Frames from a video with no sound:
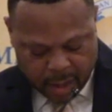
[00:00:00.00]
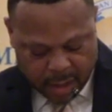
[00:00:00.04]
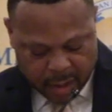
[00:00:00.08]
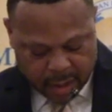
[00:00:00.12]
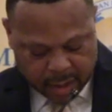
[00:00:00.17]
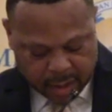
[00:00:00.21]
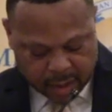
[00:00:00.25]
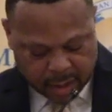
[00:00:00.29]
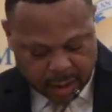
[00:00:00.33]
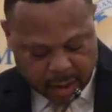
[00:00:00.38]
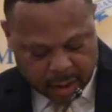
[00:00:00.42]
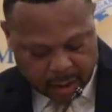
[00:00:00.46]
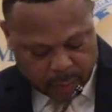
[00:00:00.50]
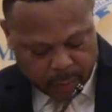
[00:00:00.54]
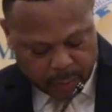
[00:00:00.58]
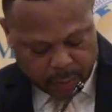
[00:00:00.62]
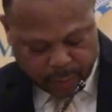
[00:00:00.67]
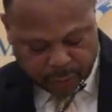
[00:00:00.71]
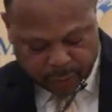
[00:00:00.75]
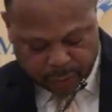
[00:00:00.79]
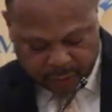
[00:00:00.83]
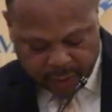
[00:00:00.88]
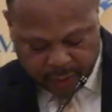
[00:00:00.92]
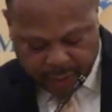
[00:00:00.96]
Seldom
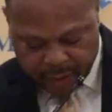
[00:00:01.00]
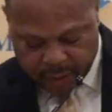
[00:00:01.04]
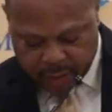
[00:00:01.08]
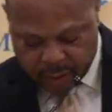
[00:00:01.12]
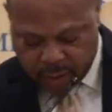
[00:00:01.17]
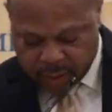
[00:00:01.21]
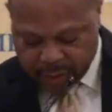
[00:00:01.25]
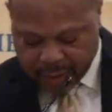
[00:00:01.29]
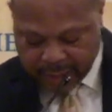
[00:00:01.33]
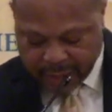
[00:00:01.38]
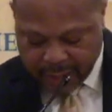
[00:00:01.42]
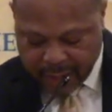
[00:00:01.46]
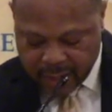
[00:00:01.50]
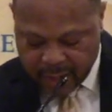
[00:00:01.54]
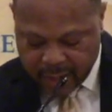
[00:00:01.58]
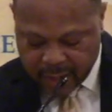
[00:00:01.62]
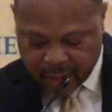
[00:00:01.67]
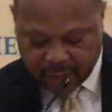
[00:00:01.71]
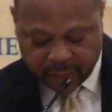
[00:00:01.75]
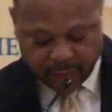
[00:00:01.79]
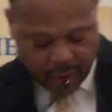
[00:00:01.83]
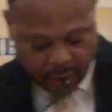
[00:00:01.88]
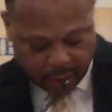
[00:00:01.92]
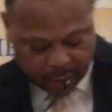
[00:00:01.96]
we reflect on the
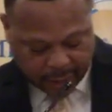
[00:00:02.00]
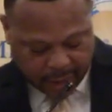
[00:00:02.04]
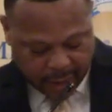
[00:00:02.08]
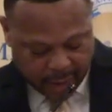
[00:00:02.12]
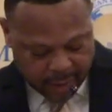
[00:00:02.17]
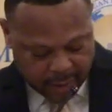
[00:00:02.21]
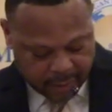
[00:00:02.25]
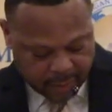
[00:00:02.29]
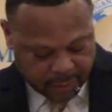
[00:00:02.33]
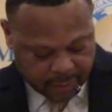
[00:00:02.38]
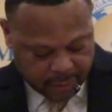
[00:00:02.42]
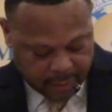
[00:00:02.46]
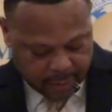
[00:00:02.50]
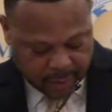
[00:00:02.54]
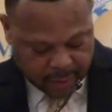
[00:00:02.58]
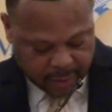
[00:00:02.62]
days of our life,